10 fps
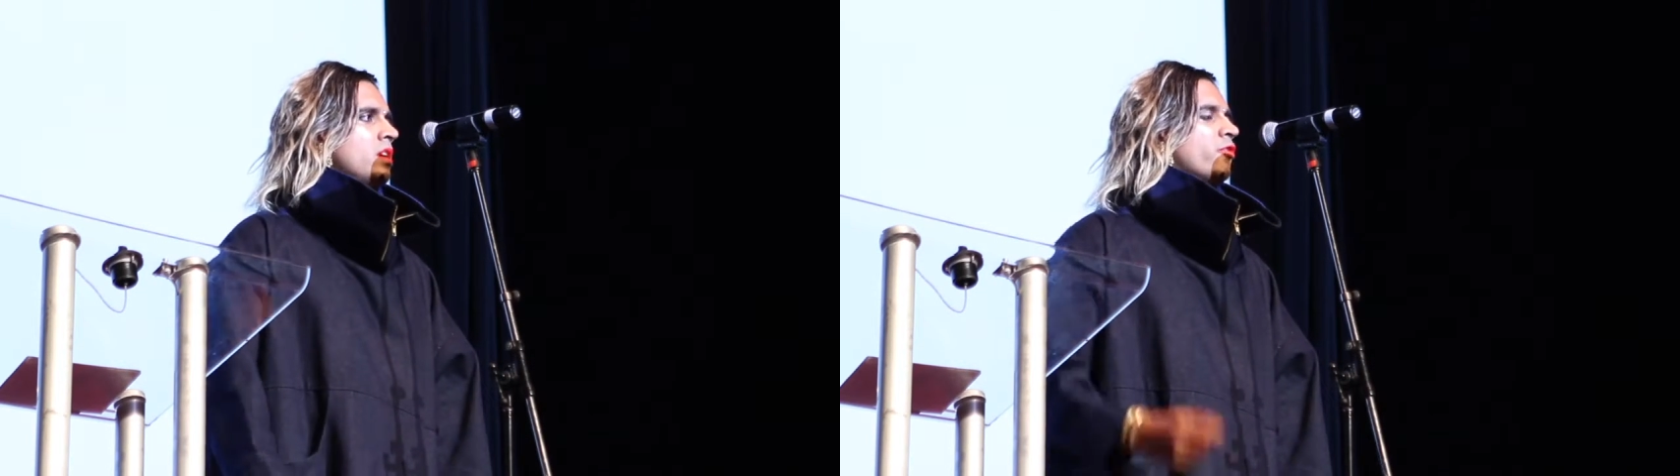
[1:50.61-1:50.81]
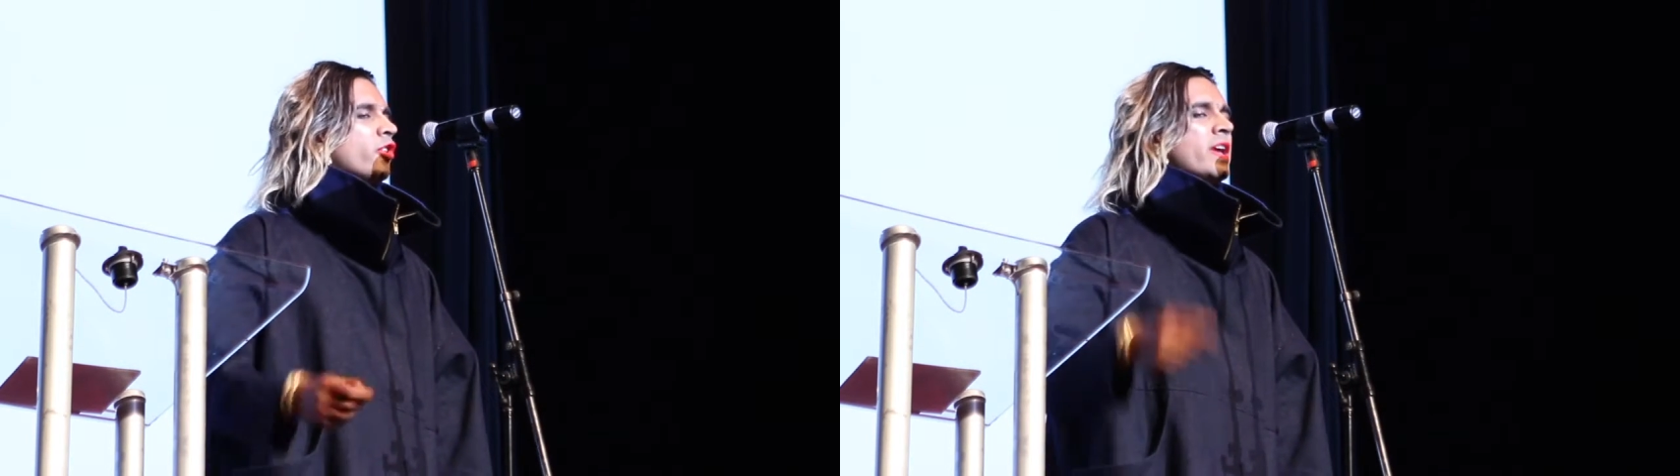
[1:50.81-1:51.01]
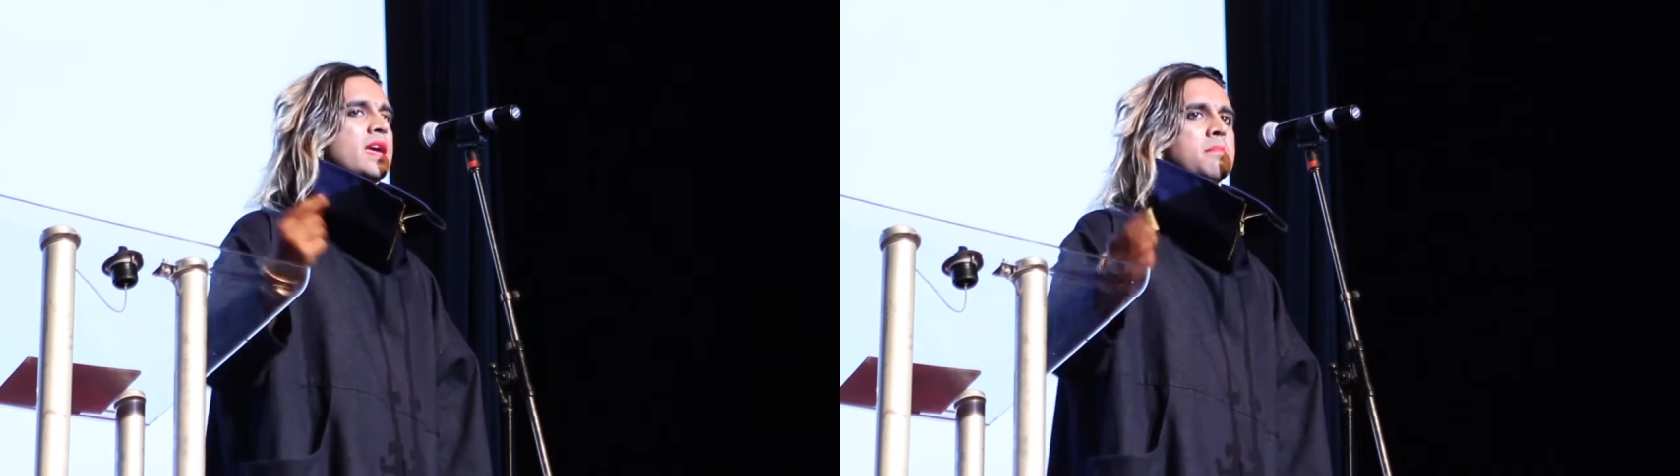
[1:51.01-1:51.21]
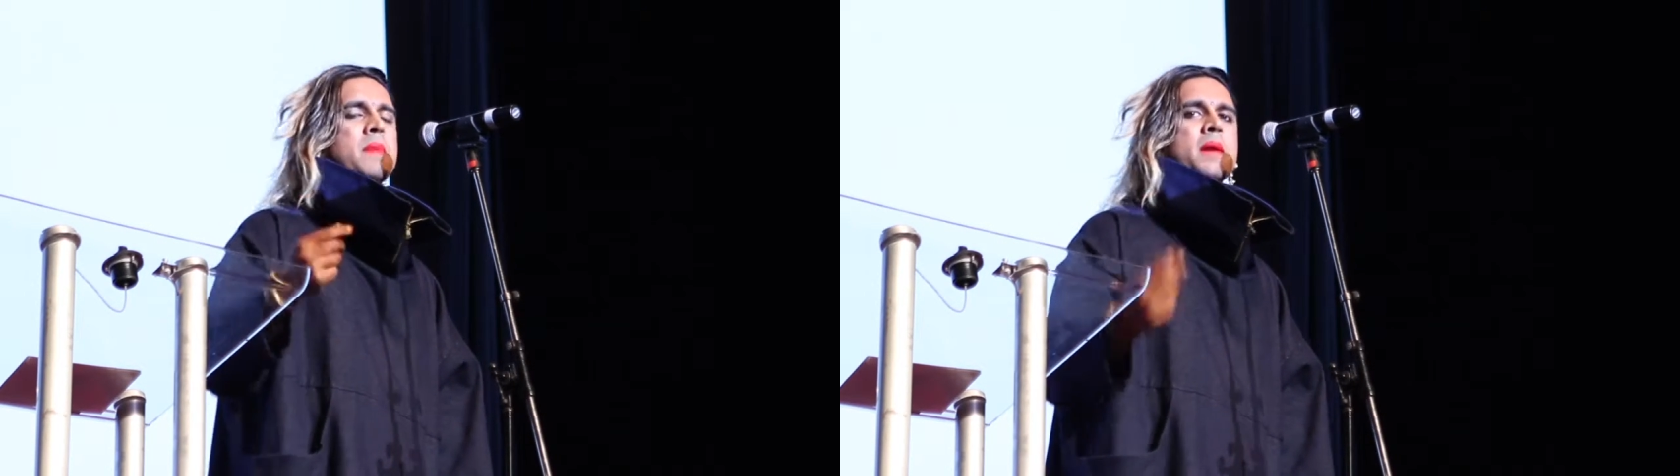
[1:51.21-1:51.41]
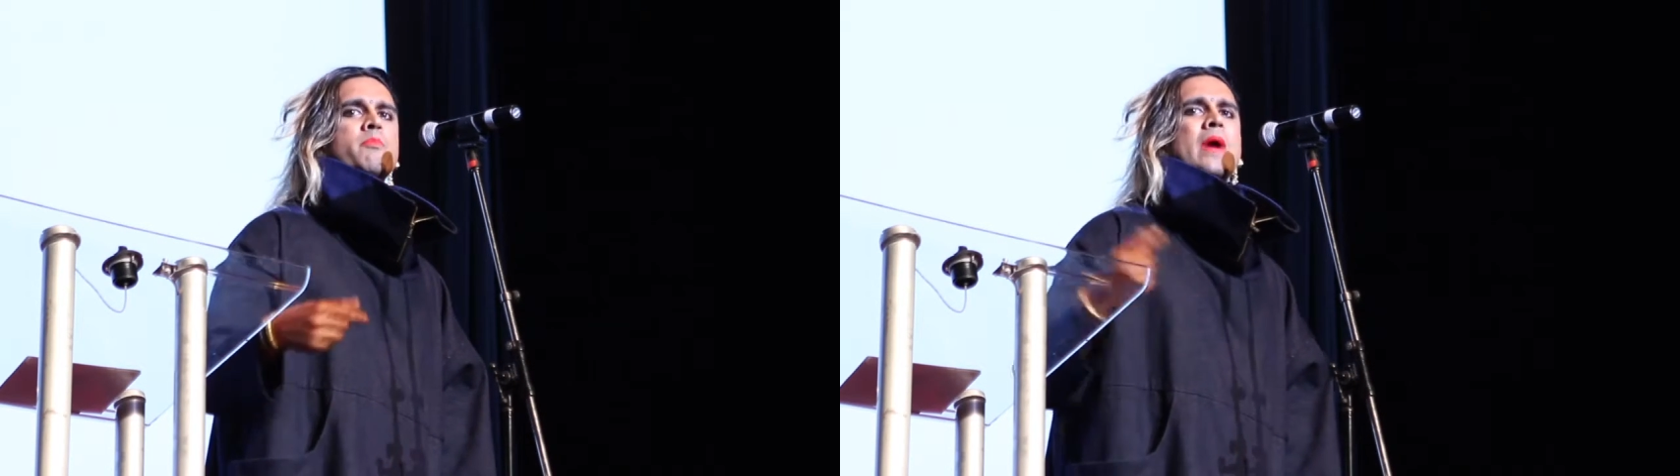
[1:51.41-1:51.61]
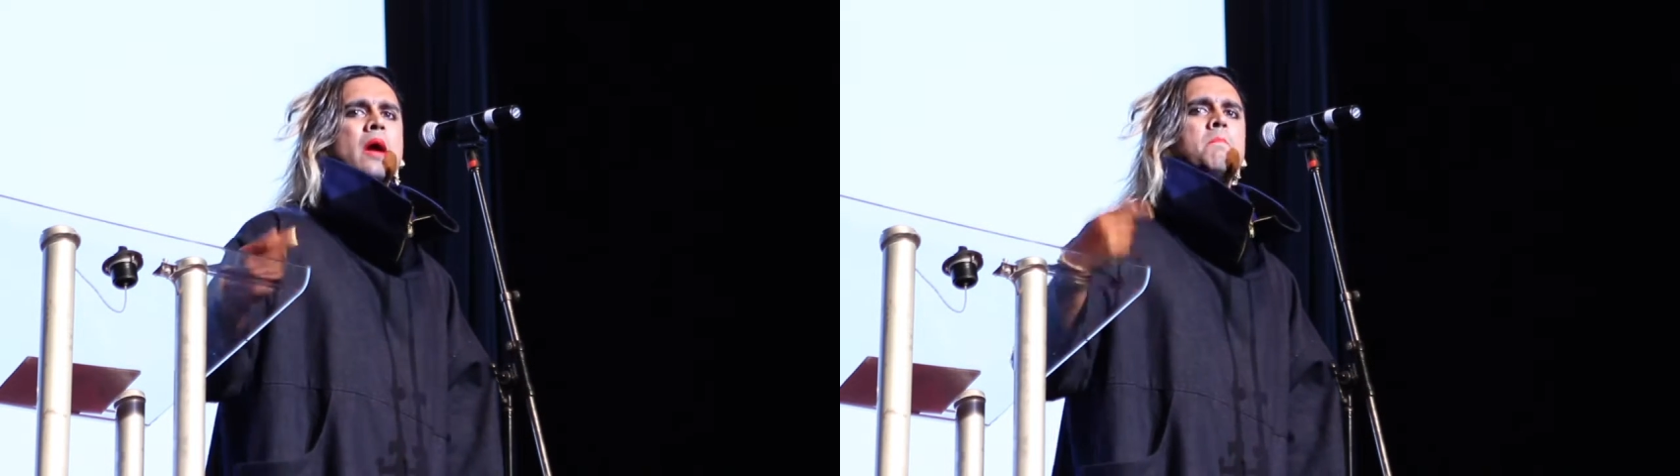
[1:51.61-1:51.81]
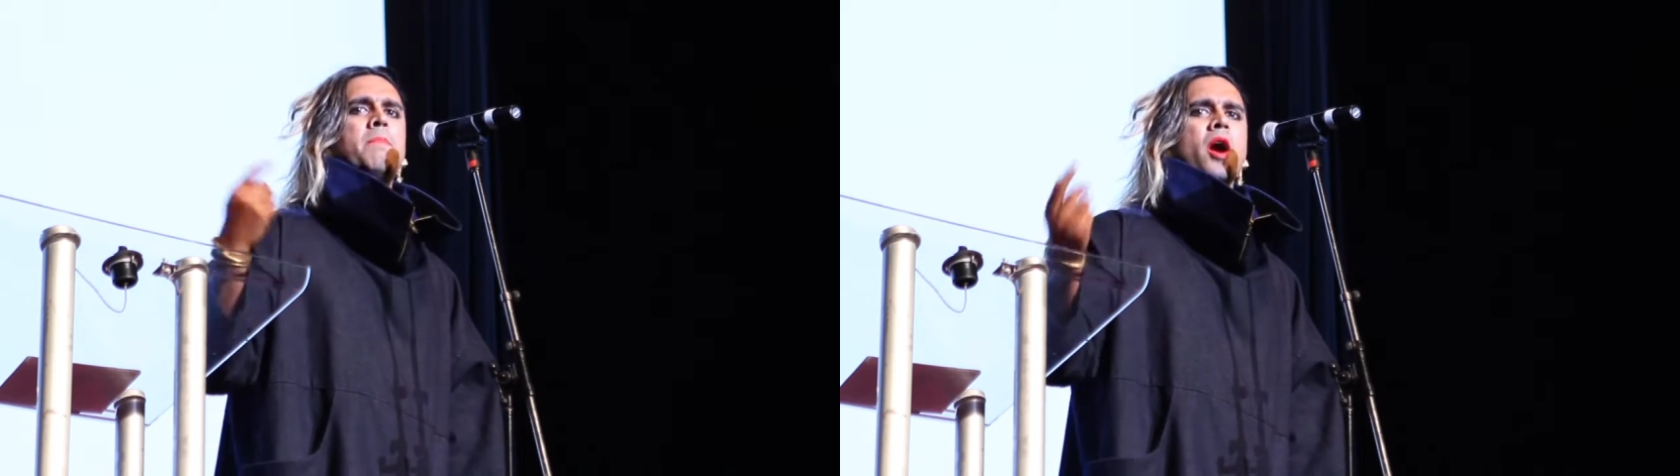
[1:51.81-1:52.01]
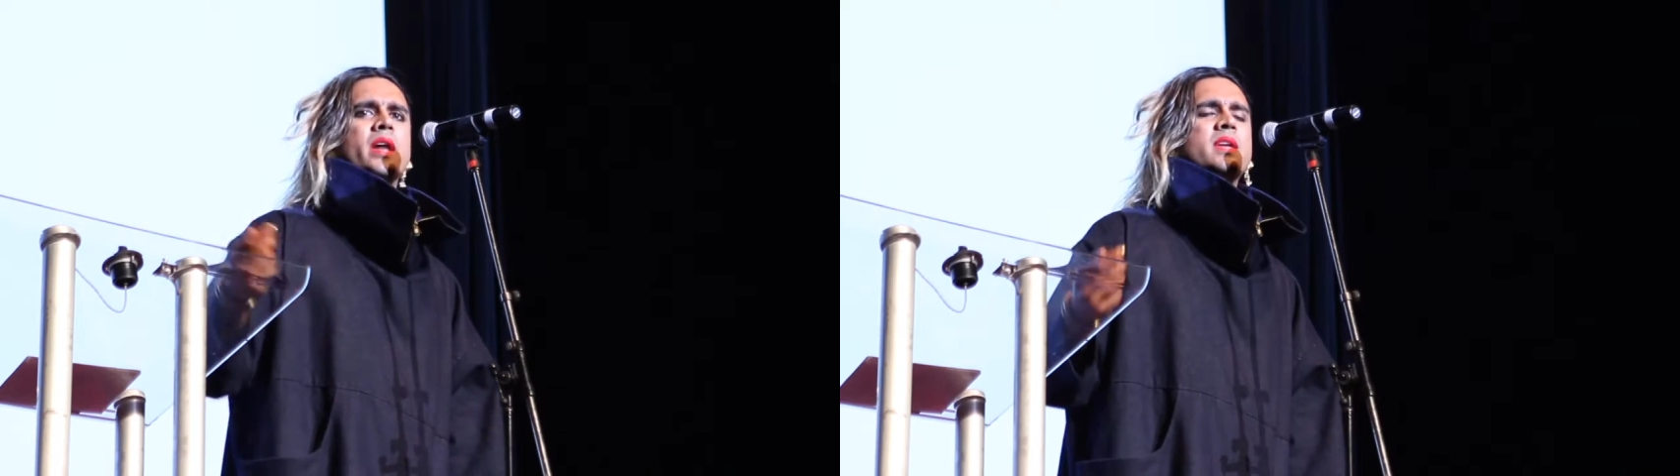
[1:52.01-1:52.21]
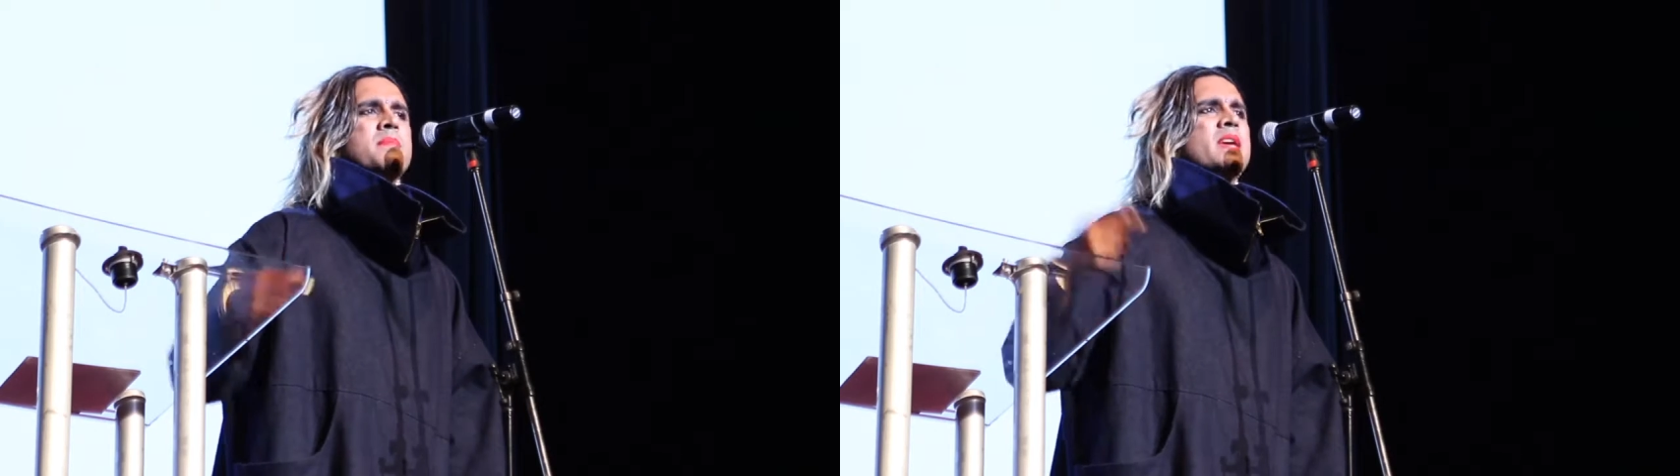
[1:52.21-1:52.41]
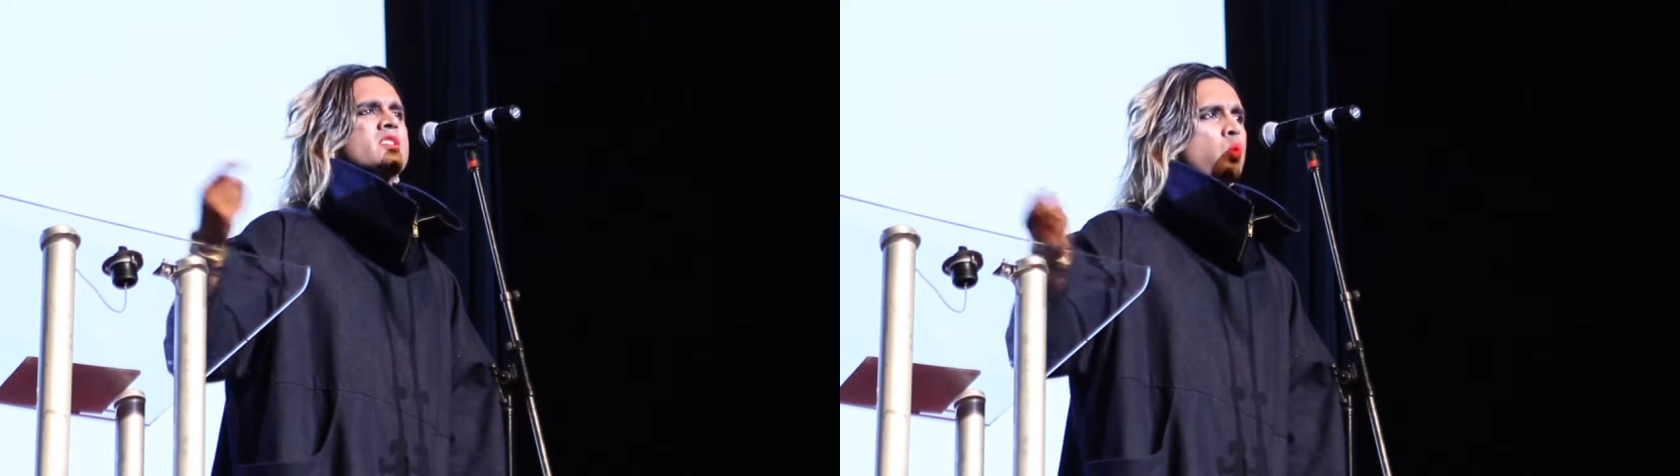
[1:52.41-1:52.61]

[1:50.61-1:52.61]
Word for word: For him, my brown body makes